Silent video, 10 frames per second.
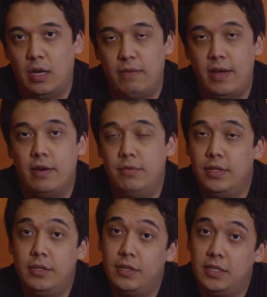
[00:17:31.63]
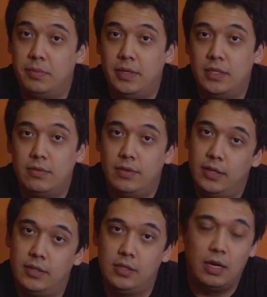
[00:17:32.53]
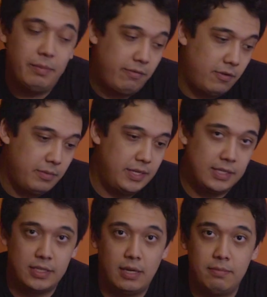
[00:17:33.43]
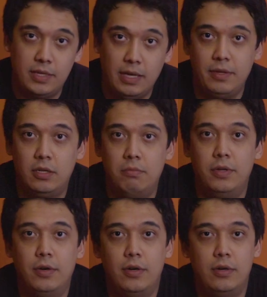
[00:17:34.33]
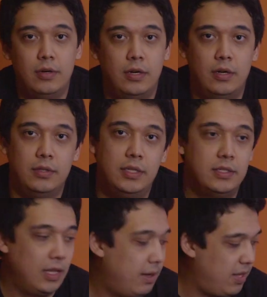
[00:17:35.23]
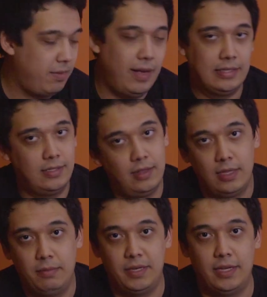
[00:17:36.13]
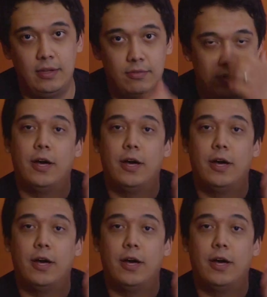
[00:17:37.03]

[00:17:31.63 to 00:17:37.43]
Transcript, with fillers: I've had a really good experience with it. Coming from a desktop gaming computer, uh, this laptop has not let me down.